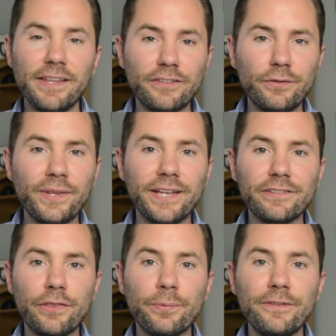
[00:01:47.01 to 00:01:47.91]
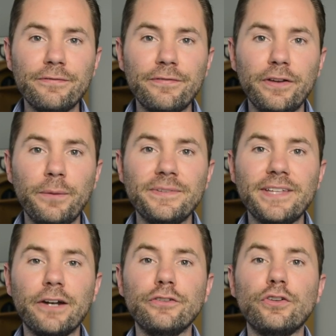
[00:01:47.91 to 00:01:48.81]
This 2003 film
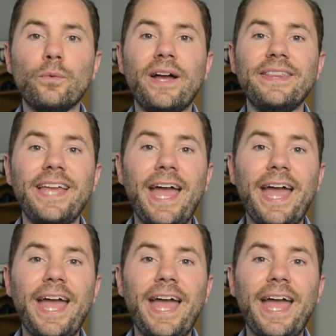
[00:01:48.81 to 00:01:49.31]
centers around the